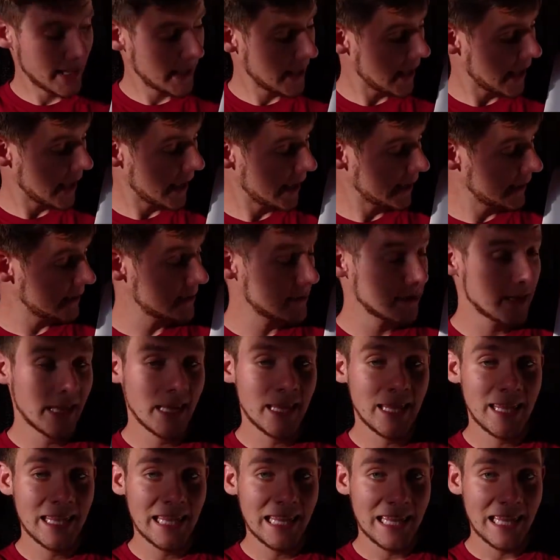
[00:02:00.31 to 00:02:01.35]
and
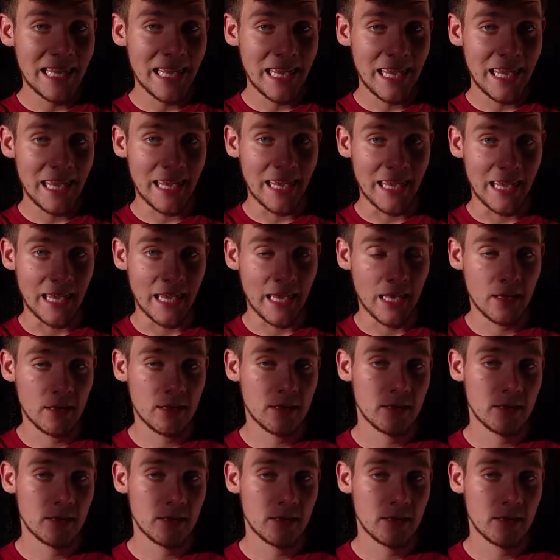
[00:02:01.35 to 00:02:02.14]
I.